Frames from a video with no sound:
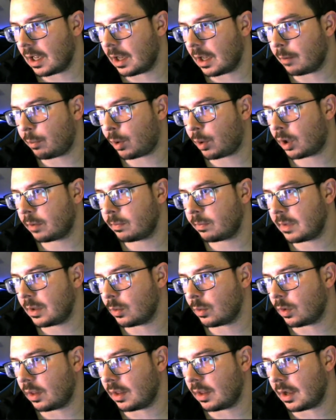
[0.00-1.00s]
Pardon me
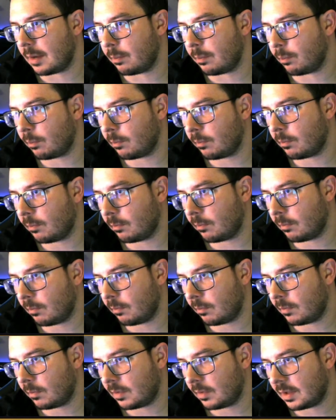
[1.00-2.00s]
while I
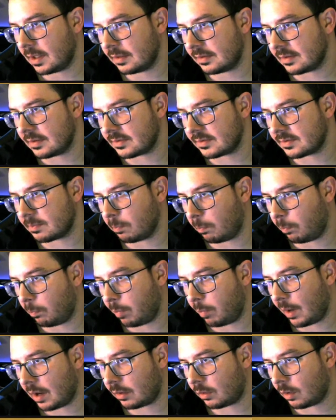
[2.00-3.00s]
get this
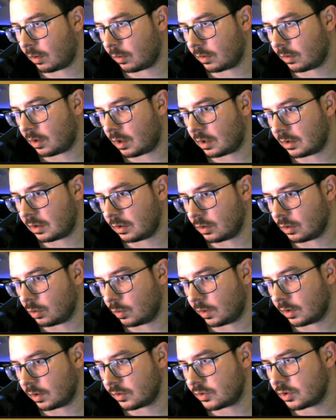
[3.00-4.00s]
background audio
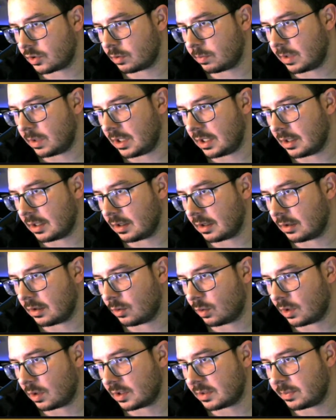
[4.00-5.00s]
where it should be. I don't
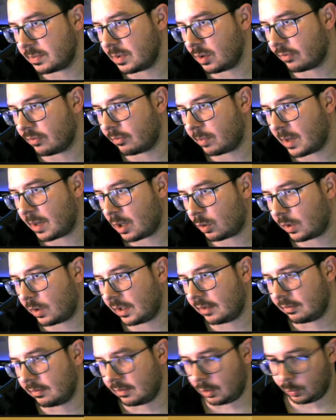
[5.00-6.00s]
want it to be overpowering.
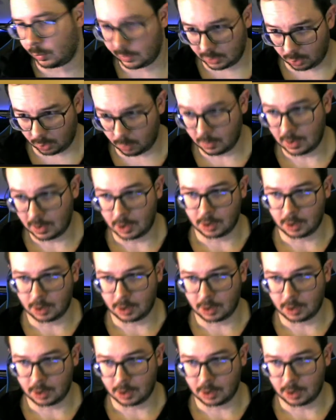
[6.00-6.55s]
There we go.